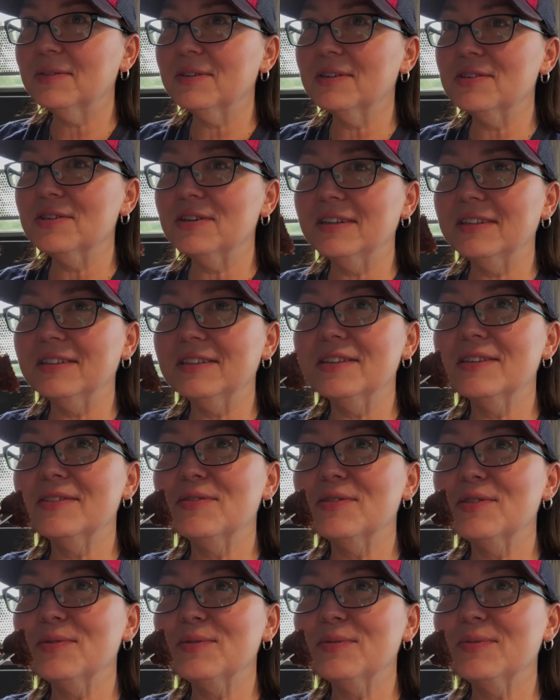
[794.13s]
We're trying this
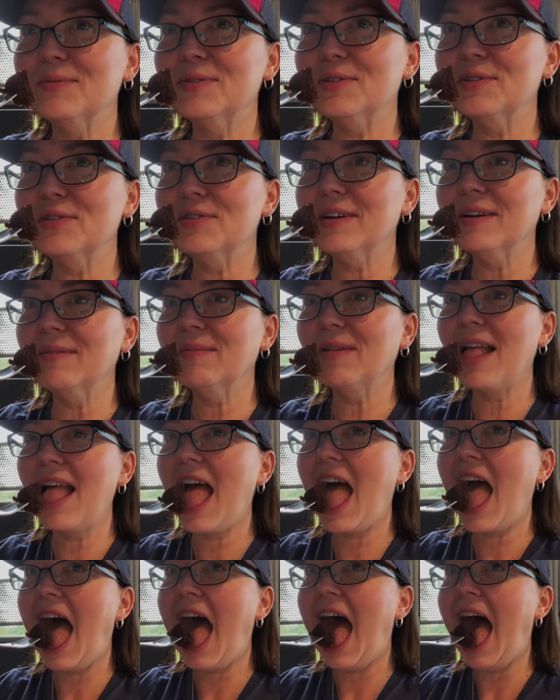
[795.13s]
for the first time.
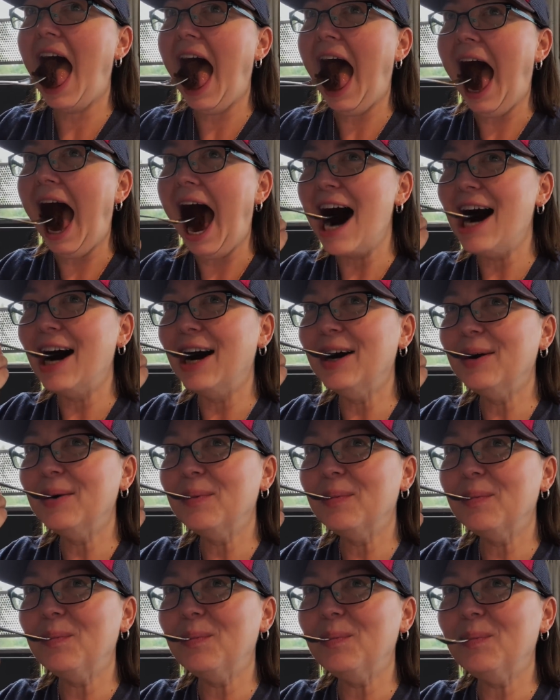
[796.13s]

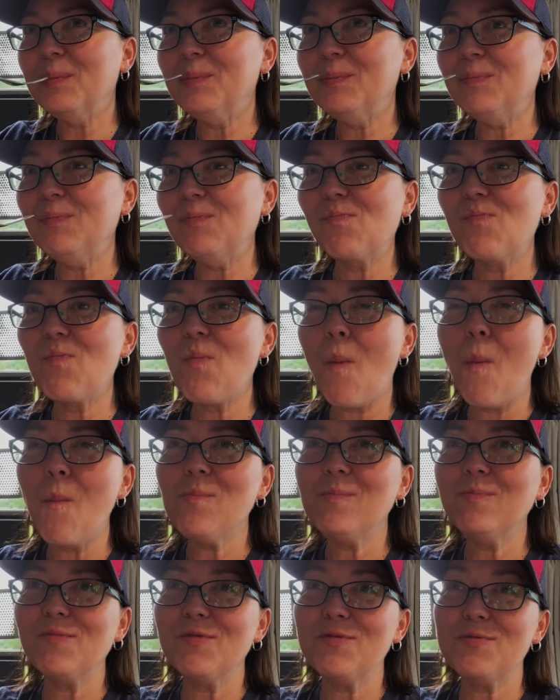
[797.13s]
Mmm.
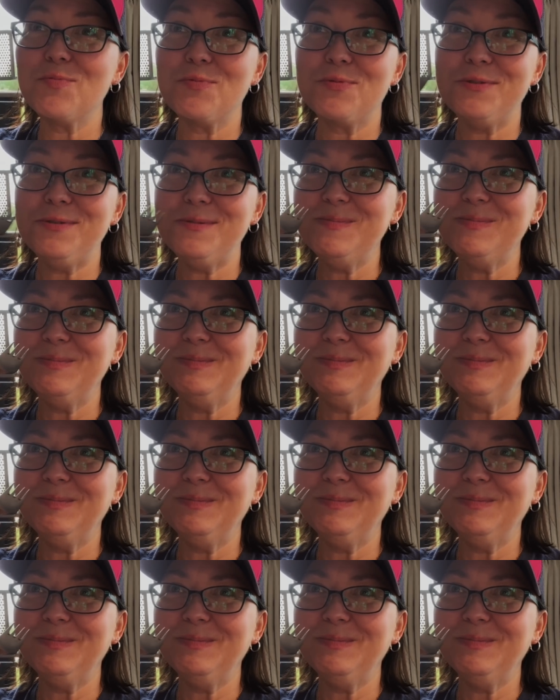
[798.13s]
It's warm.